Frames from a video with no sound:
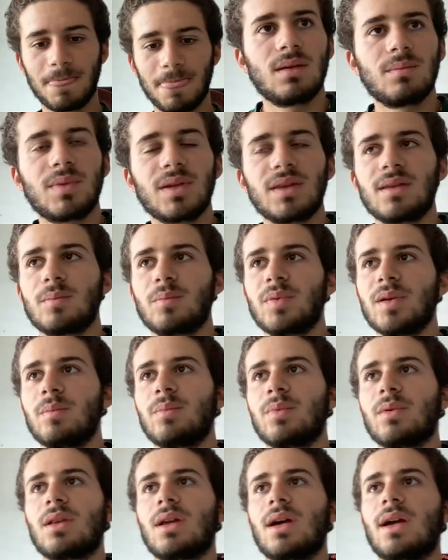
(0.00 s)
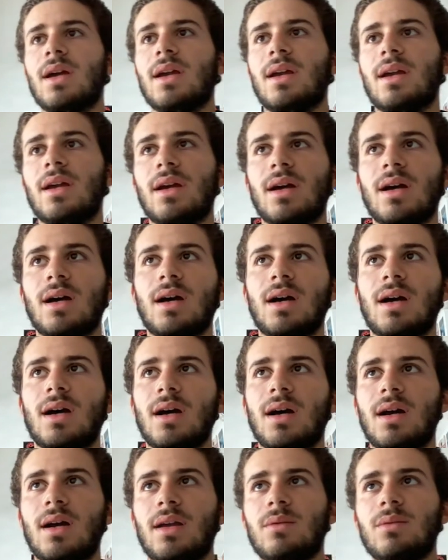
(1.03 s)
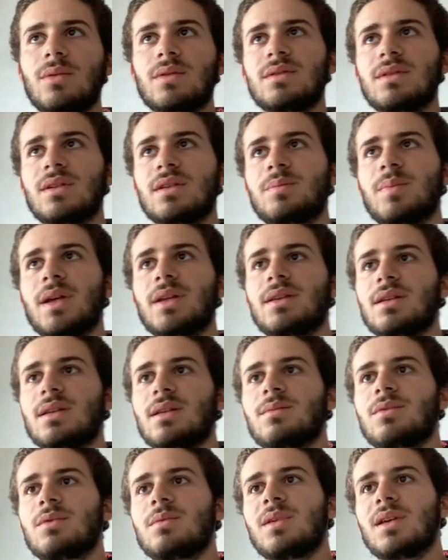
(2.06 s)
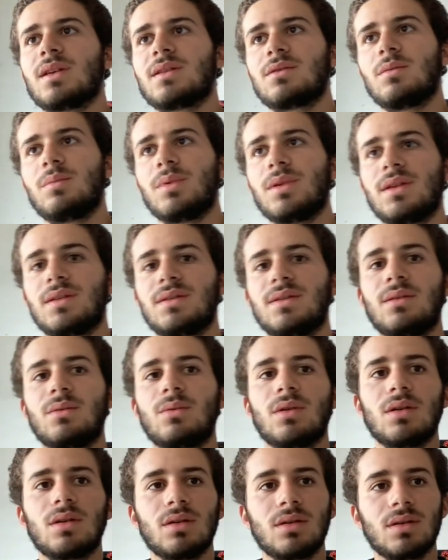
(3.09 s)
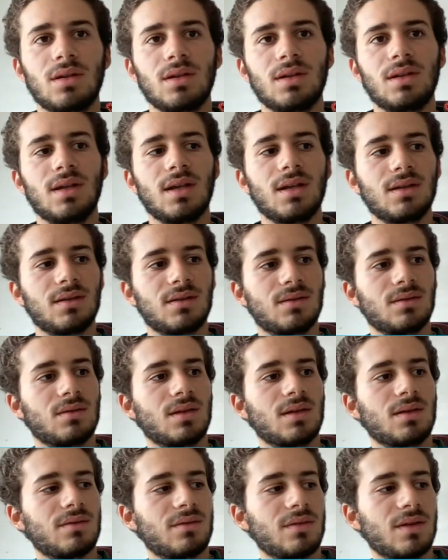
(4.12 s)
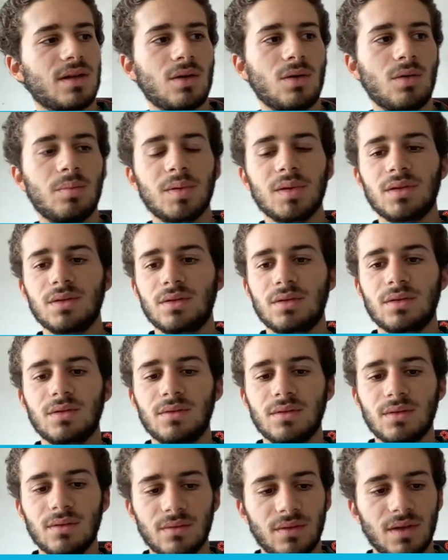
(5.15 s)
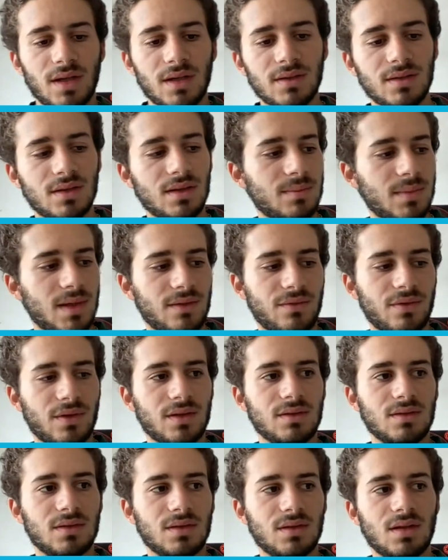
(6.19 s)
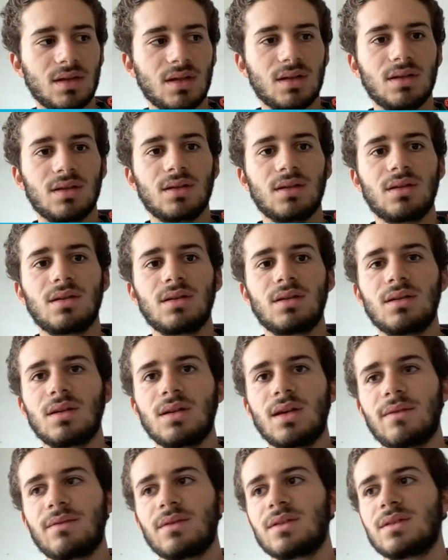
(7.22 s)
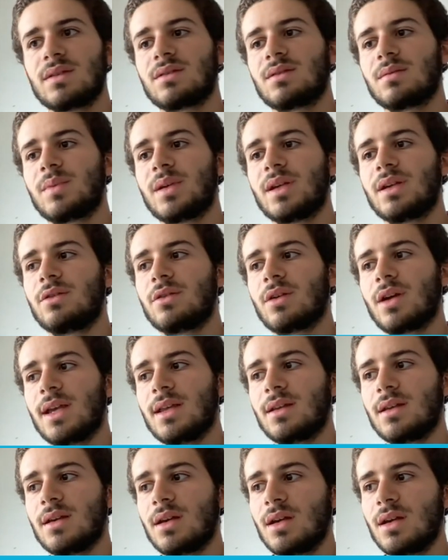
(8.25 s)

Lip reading: But the people I wasn't expecting them to be as open as they were in the end. So they're very open. You very easily make friends, and having such a big grade